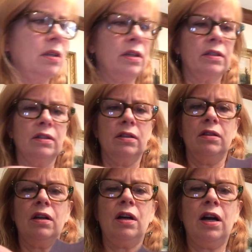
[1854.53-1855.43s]
a
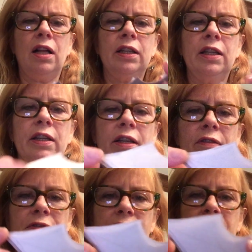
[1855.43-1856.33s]
holly
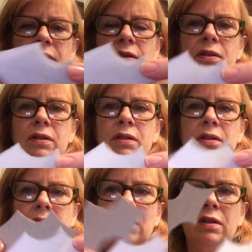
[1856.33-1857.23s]
leaf
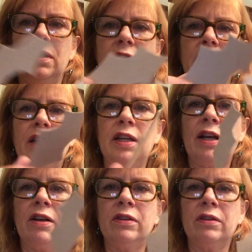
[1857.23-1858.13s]
that I cut
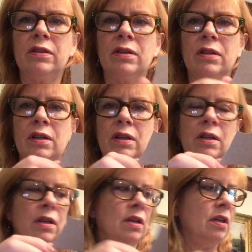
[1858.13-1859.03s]
out,
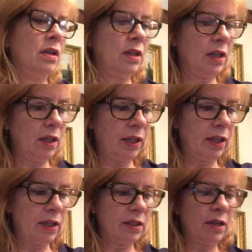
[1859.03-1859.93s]
and I lay
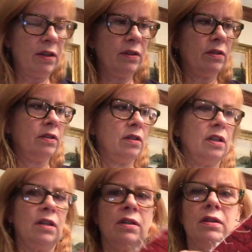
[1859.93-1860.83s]
that down
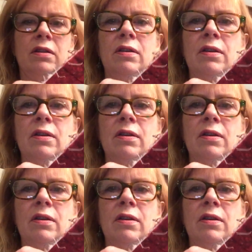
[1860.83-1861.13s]
and